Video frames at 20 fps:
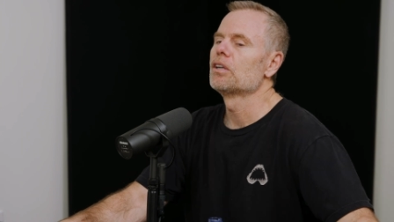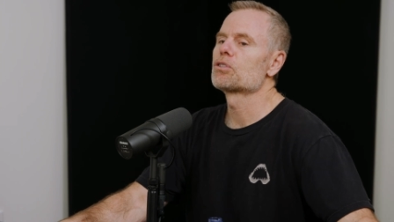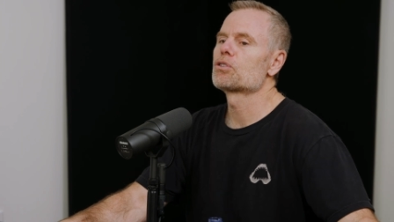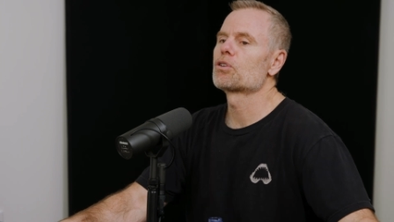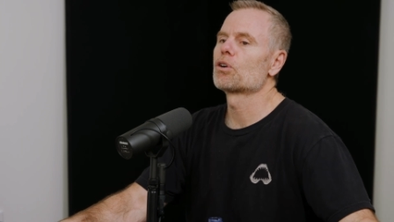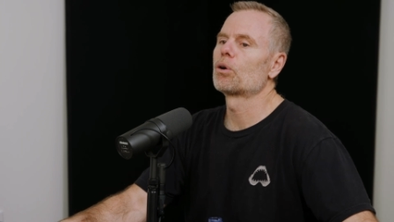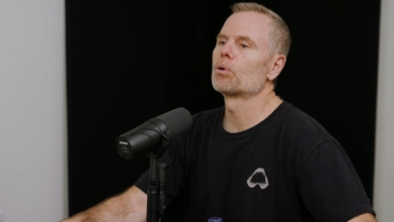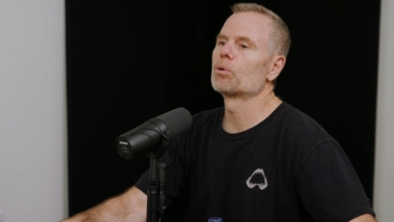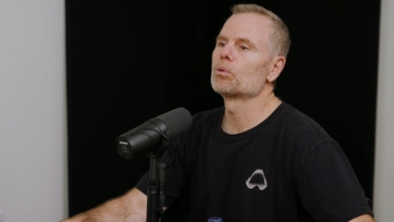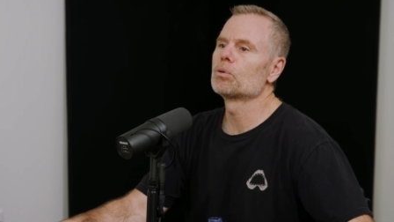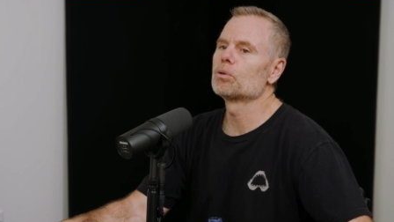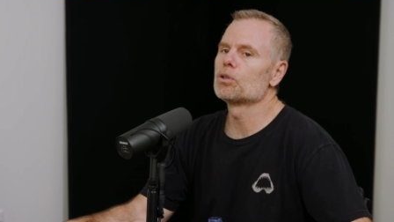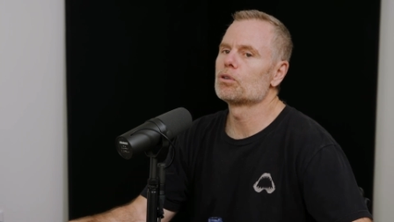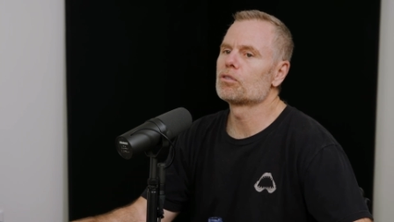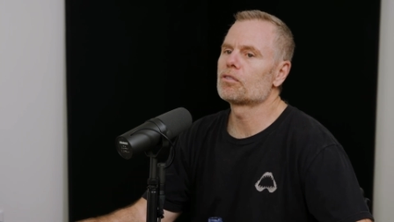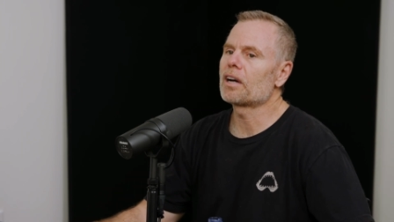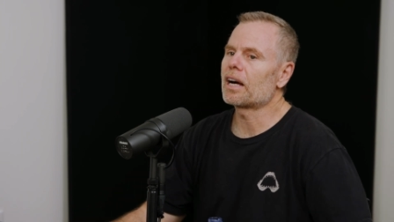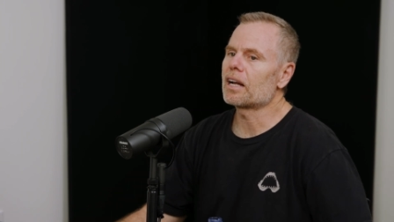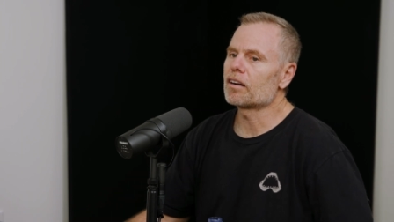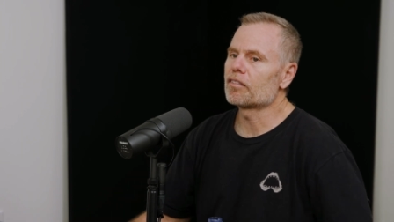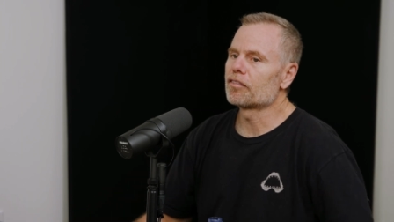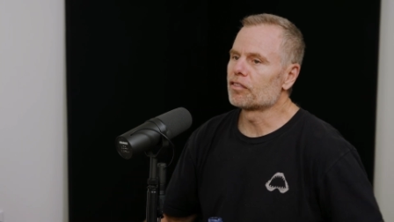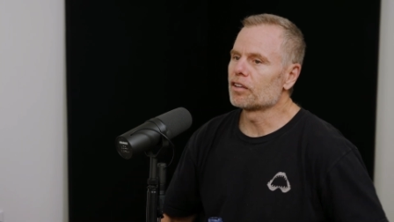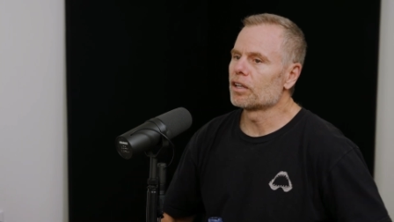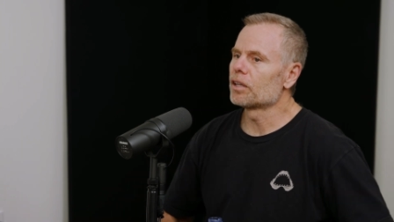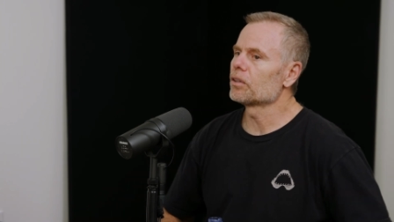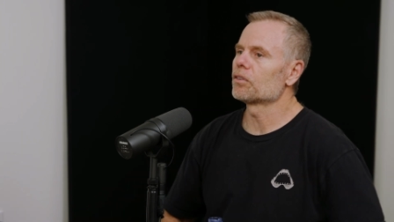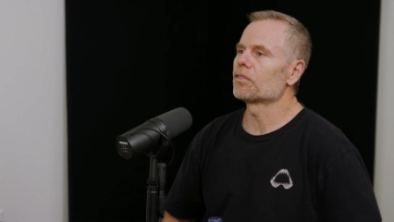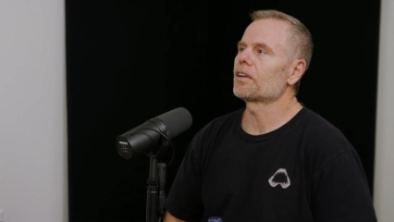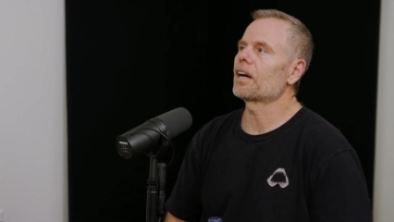So you've got
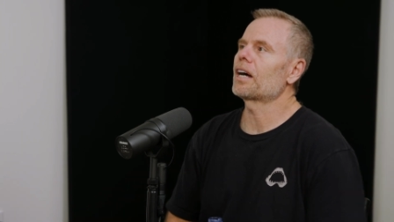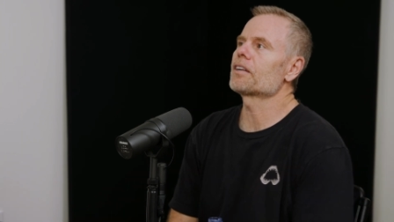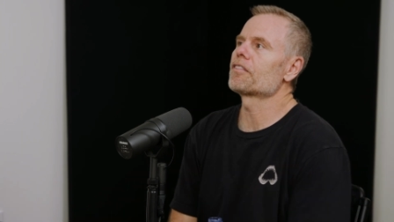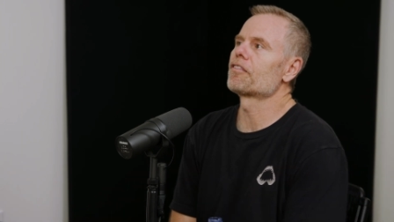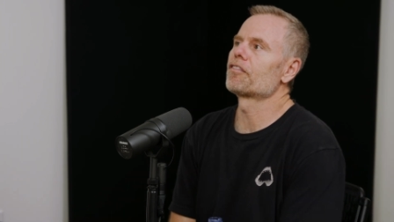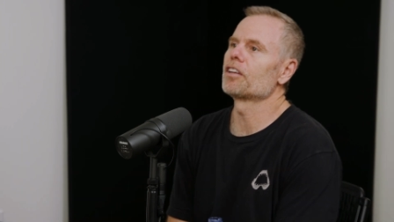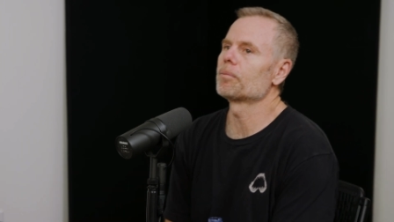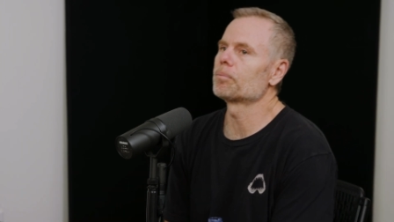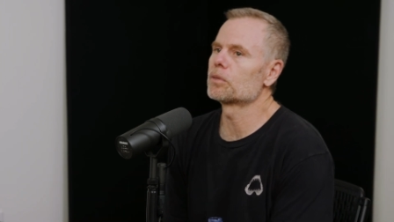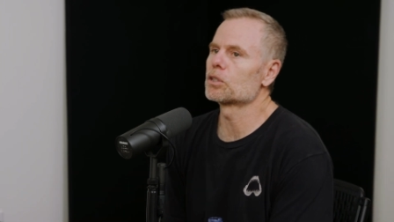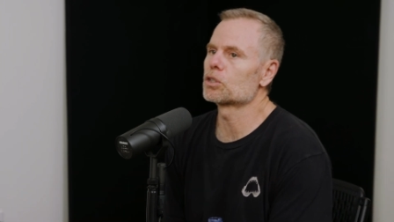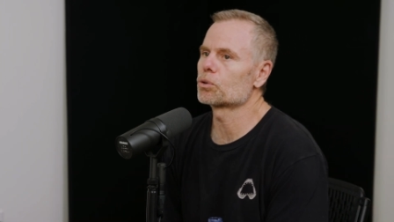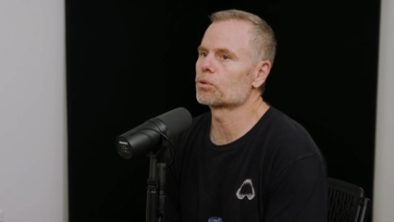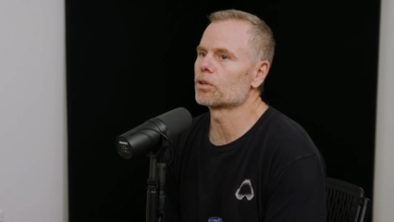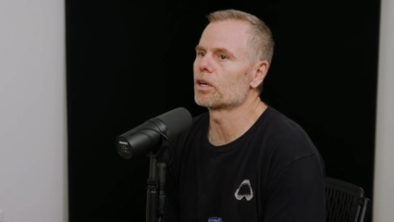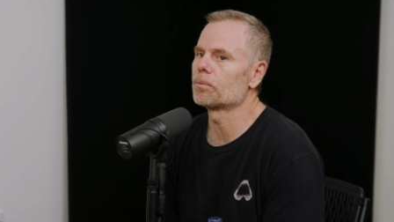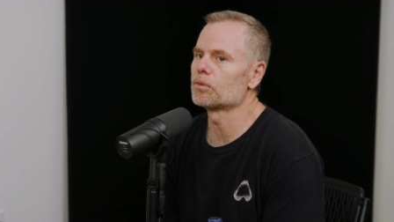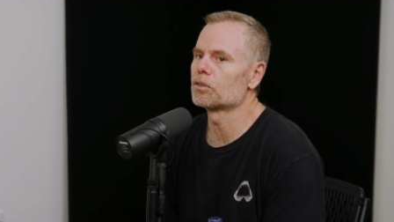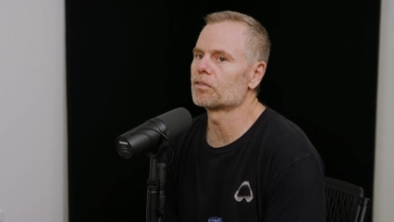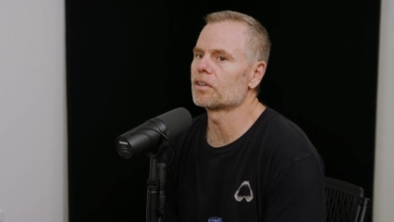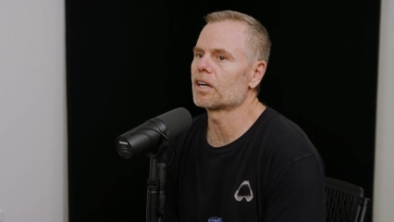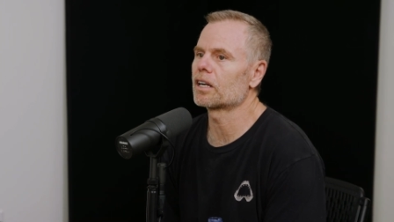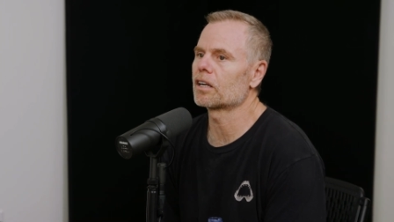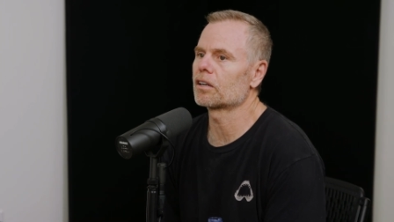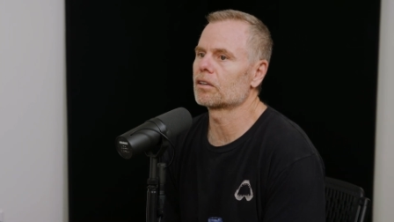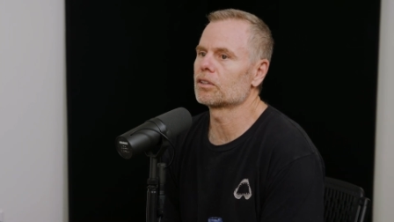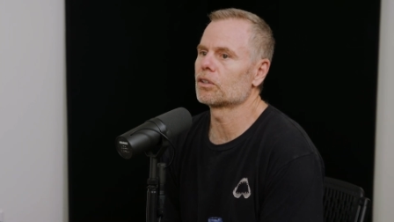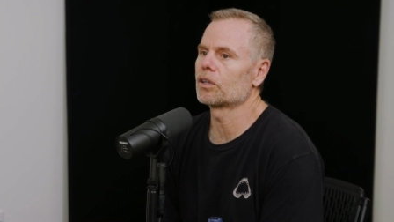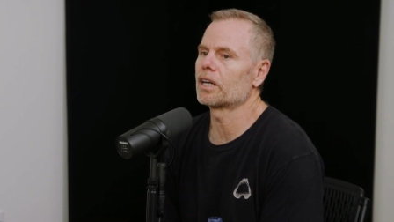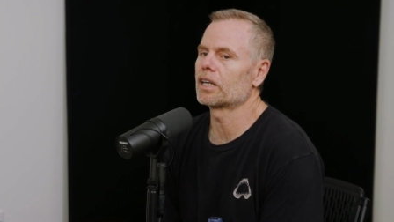to flip the script. You've
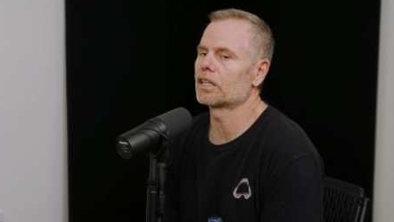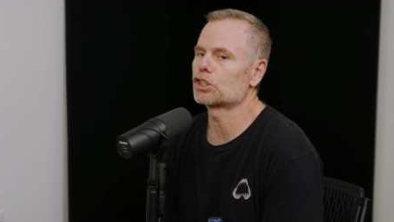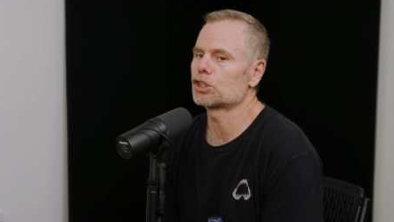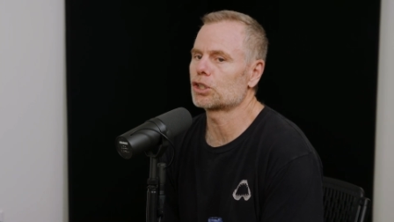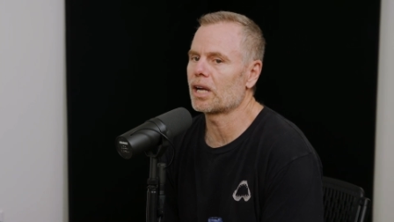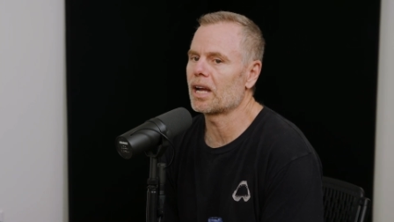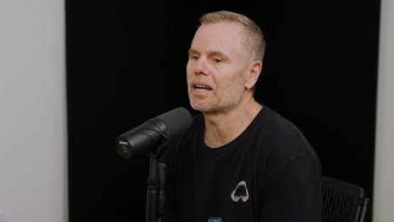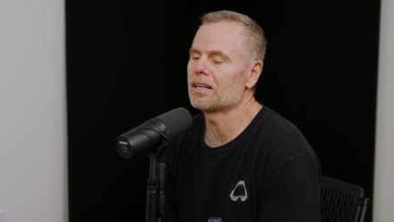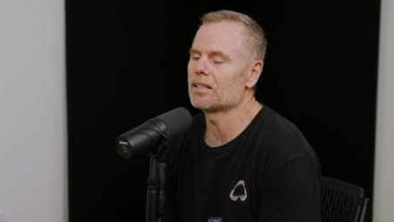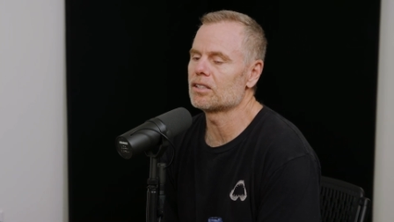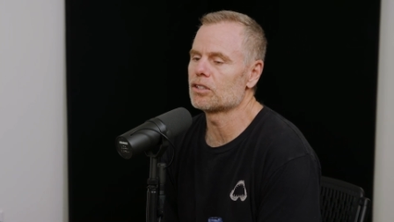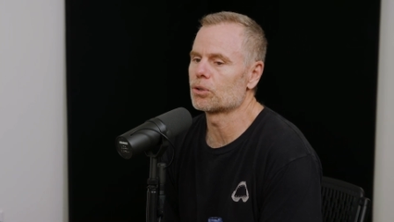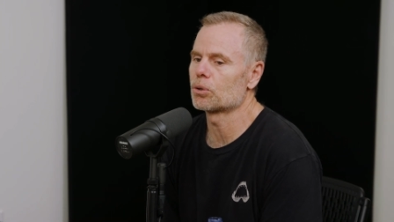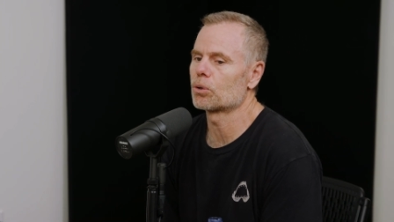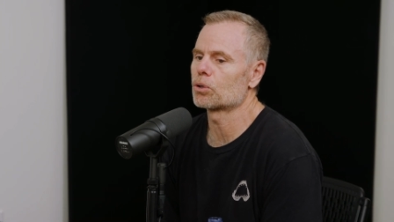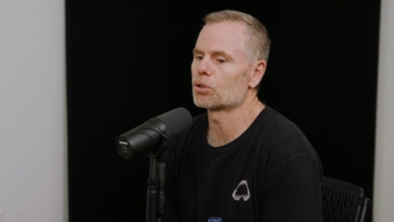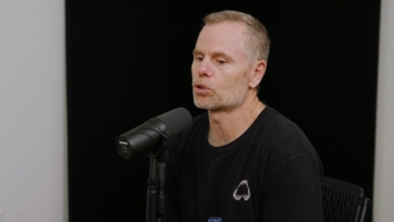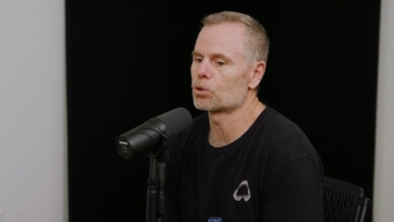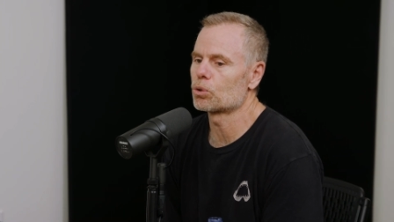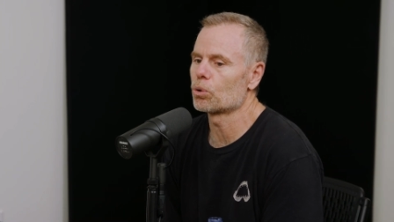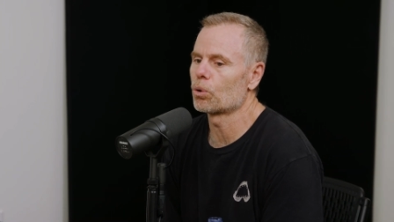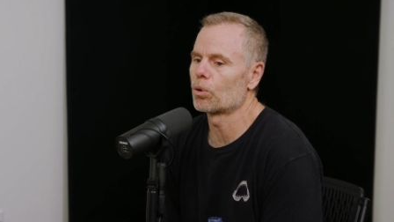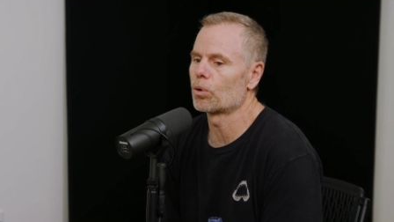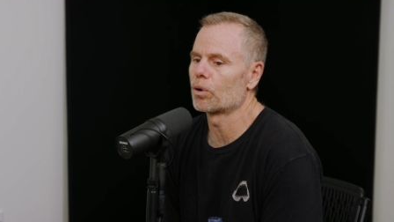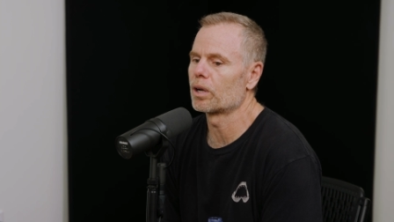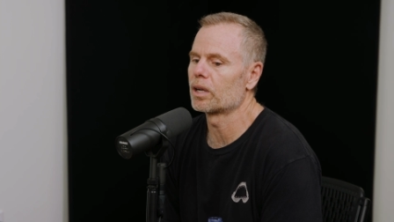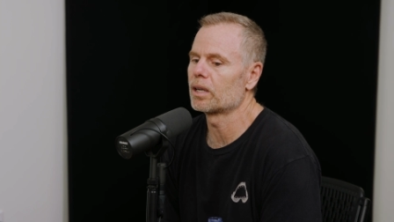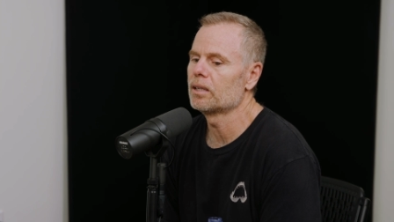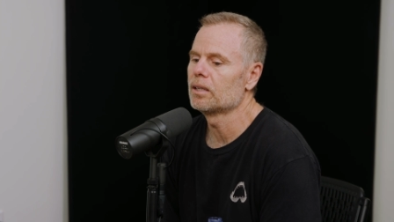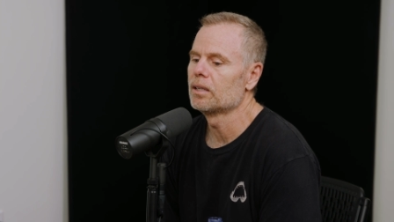got to change your
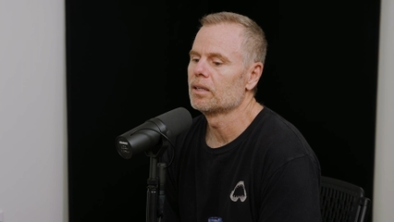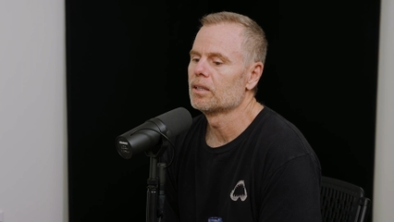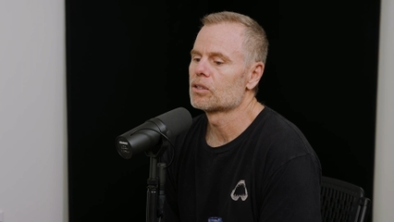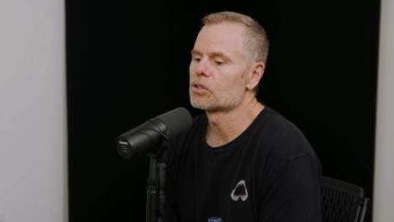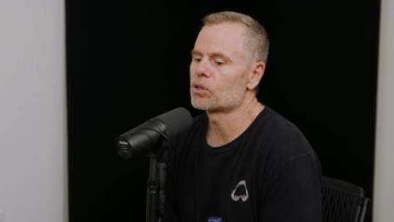story.